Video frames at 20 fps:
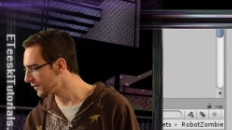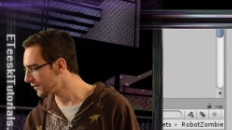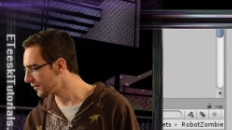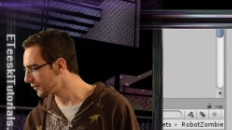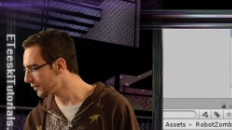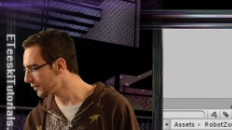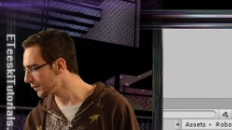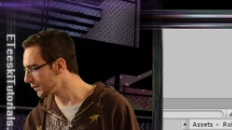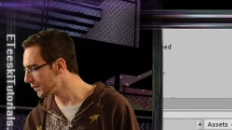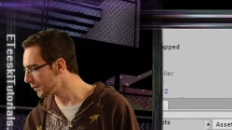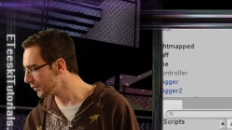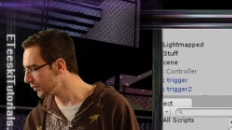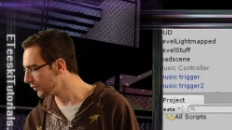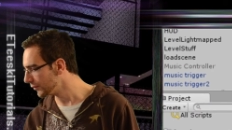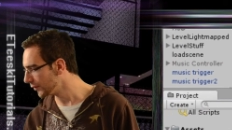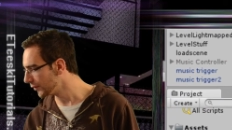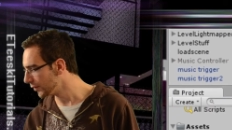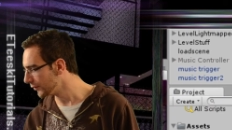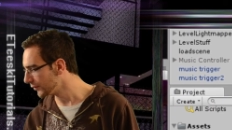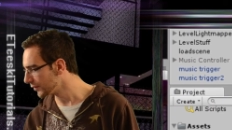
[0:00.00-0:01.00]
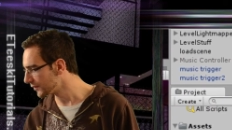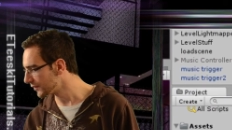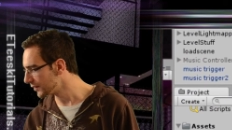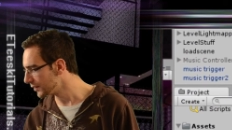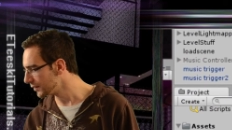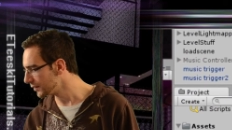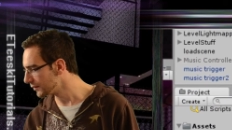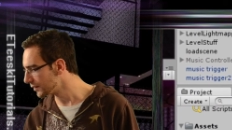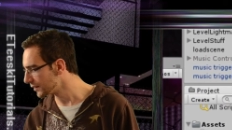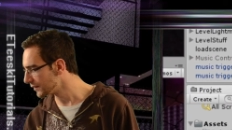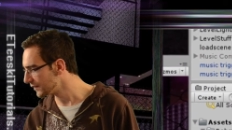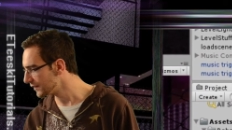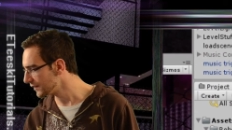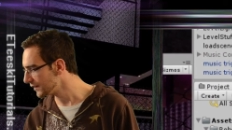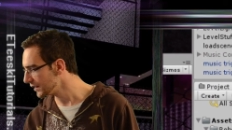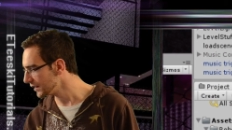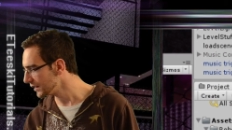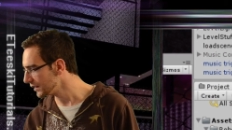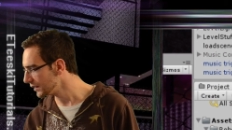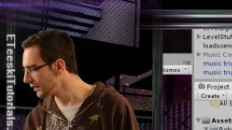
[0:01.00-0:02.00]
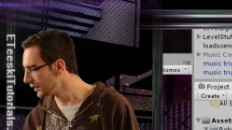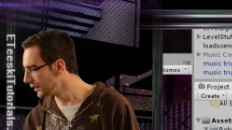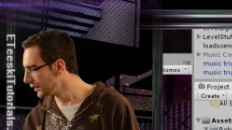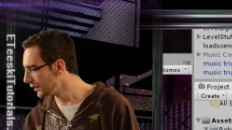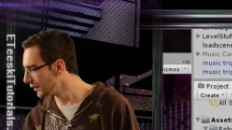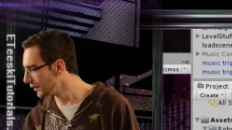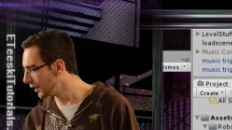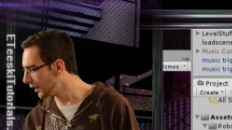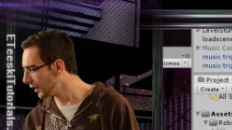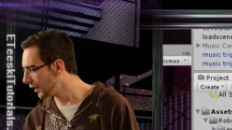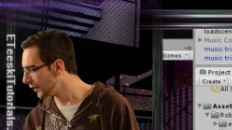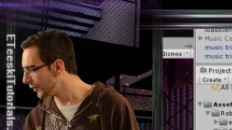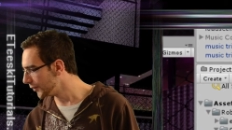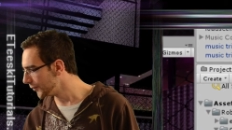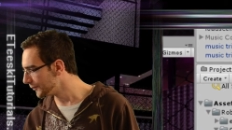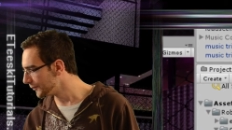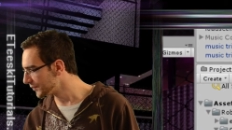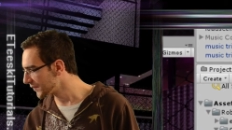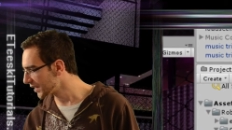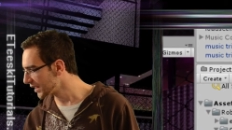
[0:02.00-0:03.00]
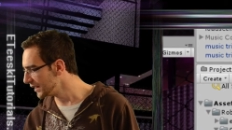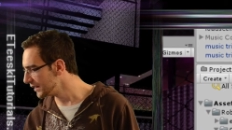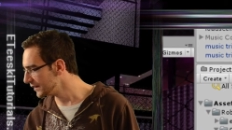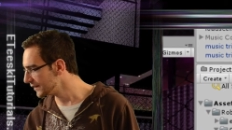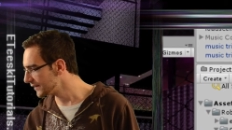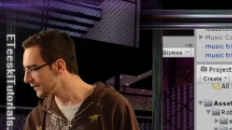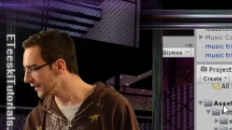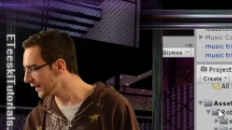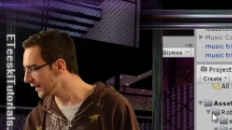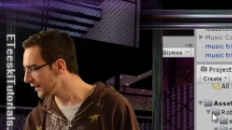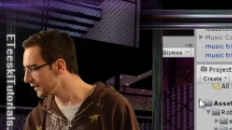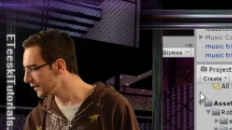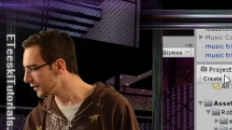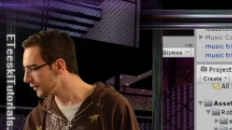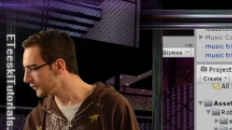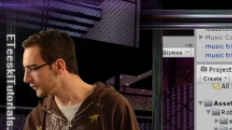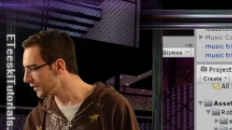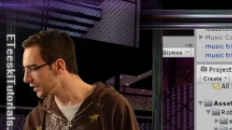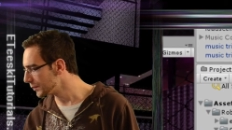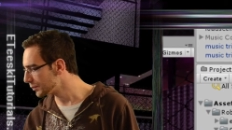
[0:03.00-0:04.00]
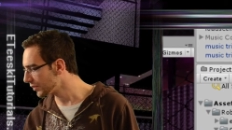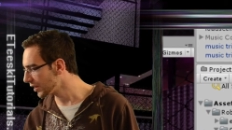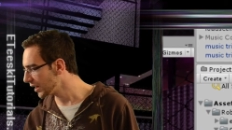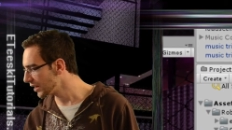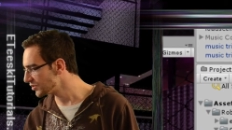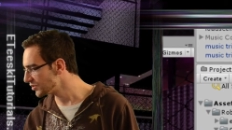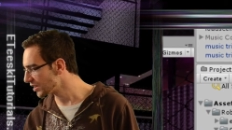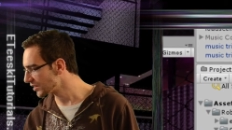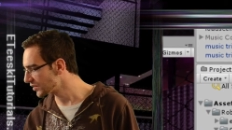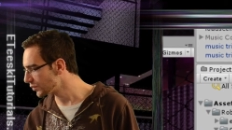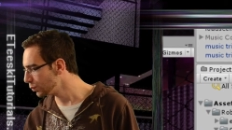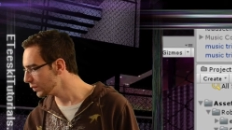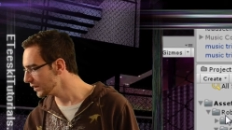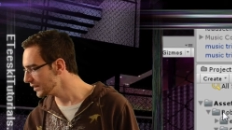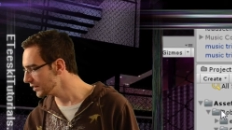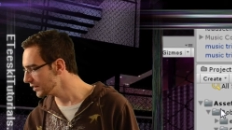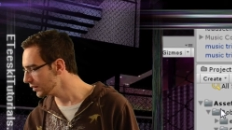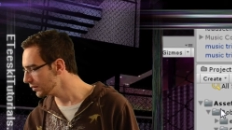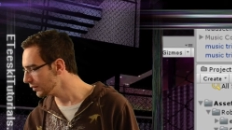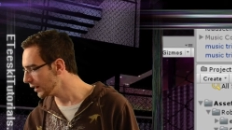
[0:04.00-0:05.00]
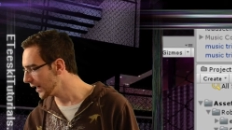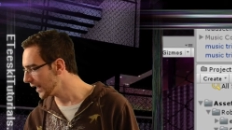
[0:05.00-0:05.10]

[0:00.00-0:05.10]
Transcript: So let me move over so that you can see um, inside of the project window.